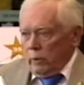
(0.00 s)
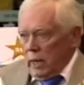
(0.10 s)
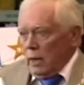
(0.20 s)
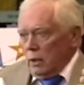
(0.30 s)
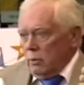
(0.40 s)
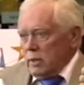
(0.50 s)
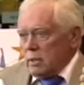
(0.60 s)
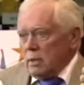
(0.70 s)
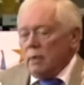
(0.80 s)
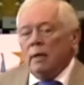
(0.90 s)
We got
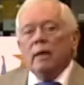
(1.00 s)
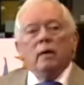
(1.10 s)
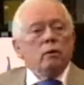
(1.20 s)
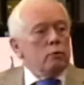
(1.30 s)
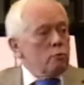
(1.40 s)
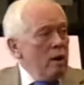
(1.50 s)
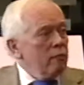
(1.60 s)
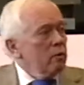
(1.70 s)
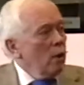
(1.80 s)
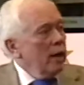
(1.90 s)
Lewis, there's
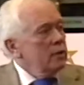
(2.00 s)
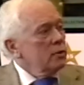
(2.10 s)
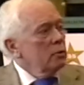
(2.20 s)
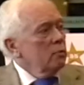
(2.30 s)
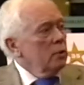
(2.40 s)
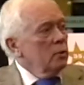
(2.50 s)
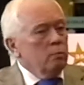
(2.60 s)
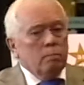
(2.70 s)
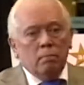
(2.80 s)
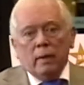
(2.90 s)
Reverend Rice, who, who
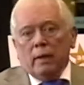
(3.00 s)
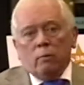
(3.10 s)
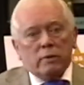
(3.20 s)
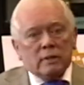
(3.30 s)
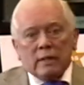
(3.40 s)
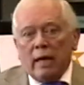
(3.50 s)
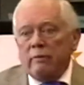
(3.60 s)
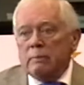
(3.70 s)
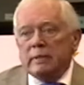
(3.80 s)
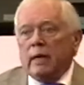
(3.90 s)
was a slave
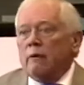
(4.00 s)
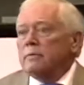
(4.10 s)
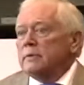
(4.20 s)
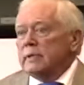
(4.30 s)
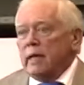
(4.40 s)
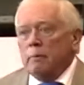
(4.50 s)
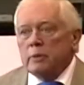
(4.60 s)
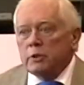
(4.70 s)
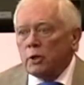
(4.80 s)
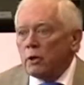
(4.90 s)
himself, set
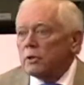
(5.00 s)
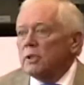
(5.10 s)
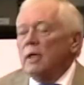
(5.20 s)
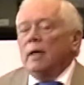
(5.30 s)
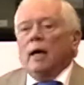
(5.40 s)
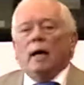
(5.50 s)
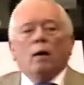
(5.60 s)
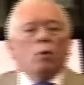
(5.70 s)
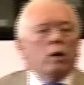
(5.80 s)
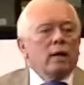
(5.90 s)
up the church,
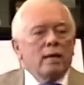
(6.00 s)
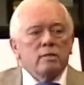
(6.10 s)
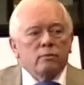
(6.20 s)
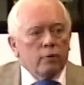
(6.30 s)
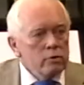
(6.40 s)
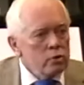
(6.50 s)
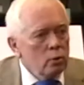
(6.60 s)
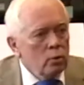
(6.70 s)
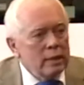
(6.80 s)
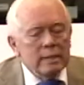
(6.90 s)
uh, organized the first
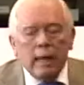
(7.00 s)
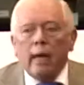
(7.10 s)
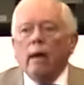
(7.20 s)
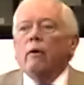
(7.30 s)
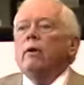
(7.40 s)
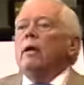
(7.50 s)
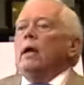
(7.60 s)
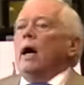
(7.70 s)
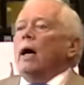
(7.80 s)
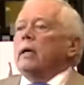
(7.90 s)
school in town,
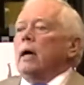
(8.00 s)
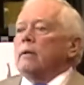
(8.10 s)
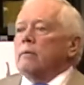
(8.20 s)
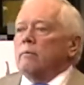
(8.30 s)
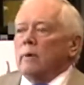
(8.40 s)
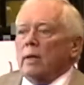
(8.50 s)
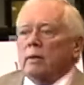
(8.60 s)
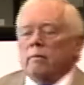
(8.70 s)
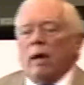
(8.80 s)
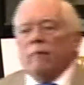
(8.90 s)
uh, got the,
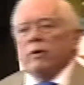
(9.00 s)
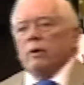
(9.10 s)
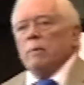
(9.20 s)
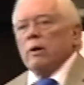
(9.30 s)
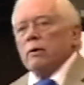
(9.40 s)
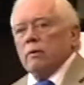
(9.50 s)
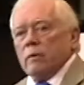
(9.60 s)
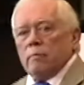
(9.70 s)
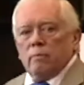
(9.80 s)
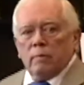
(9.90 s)
got the African American,
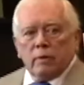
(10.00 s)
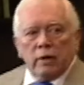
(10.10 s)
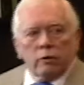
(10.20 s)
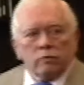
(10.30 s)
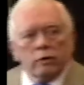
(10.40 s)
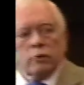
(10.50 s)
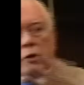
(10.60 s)
the Tinkersville